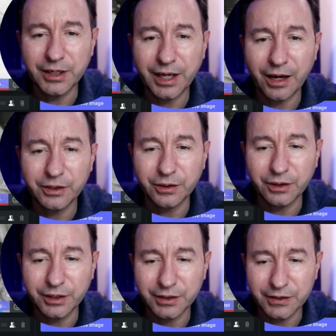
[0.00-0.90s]
in out here,
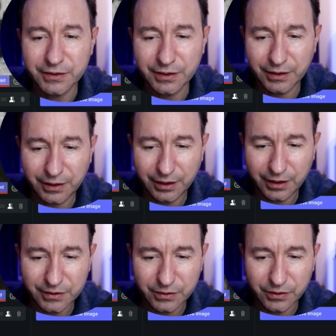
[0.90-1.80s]
look at this.
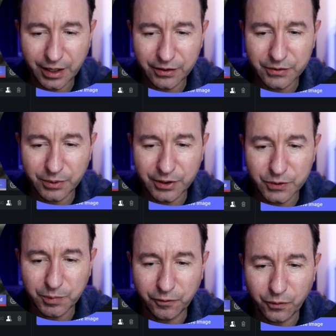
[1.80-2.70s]
So here's where it is
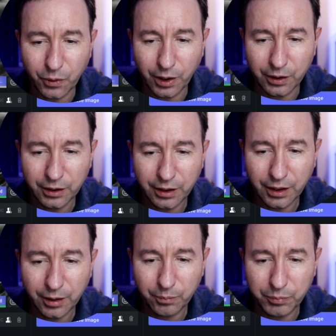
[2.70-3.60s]
before.
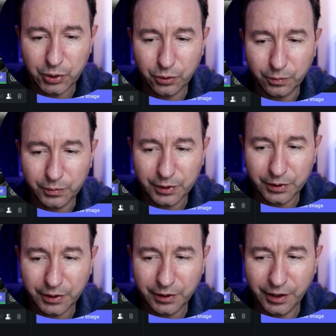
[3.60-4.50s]
Boom.
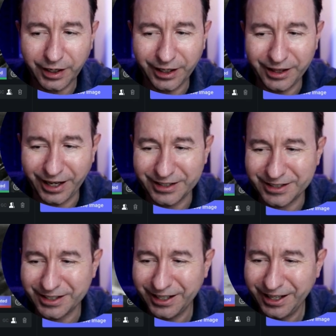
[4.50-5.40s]
That's